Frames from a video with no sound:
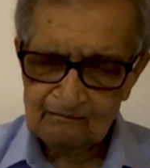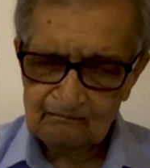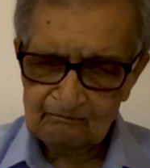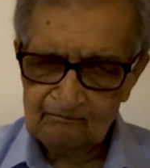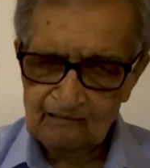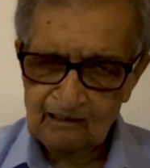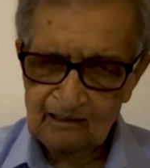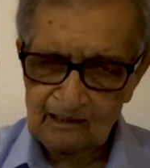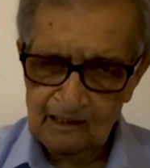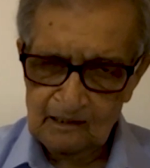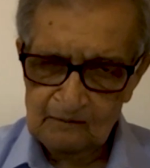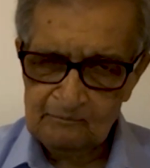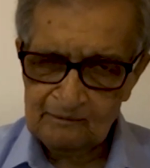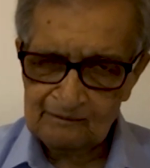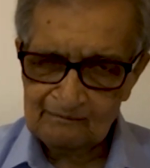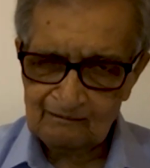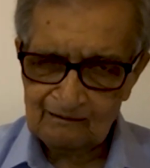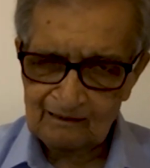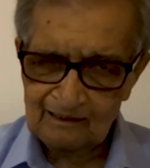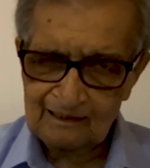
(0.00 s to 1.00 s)
to the
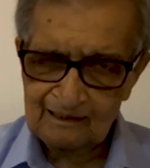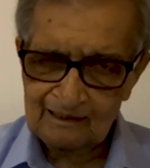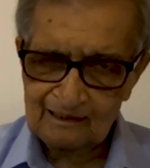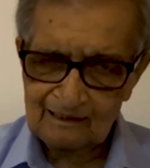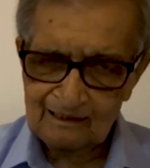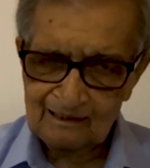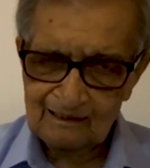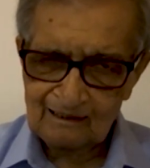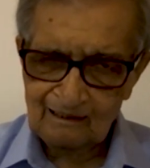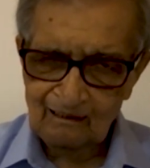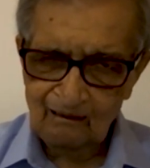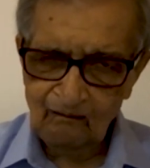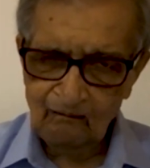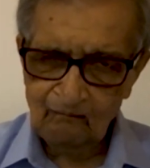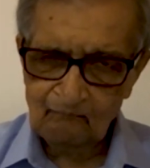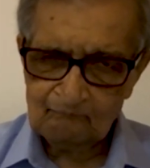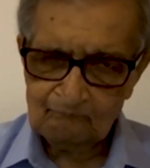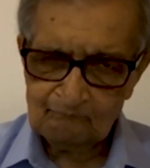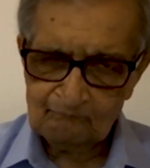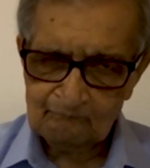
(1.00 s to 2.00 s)
liberty
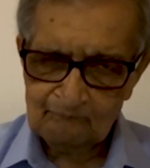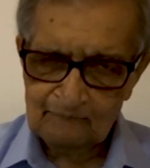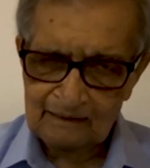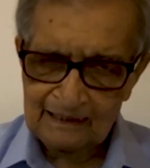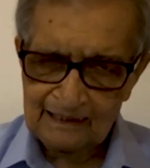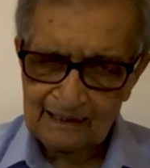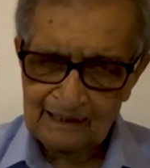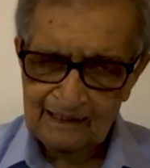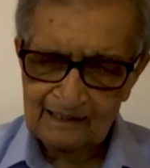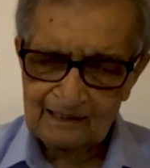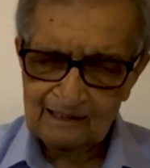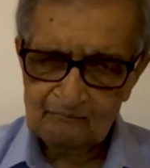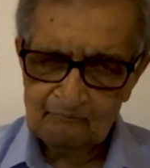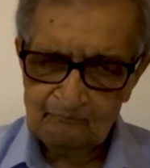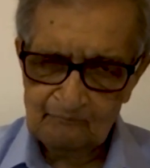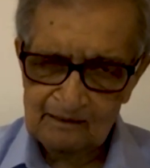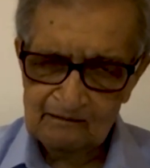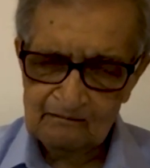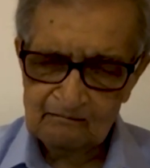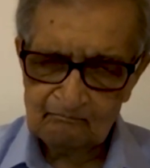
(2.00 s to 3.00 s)
of
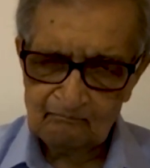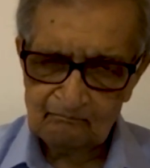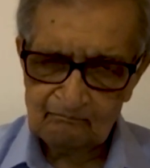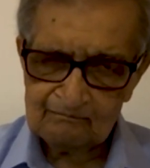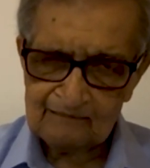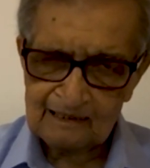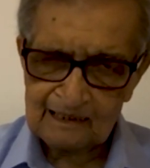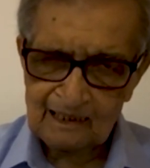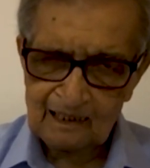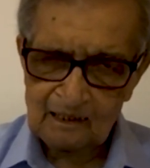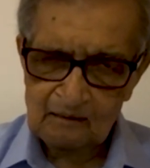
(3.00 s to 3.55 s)
individuals,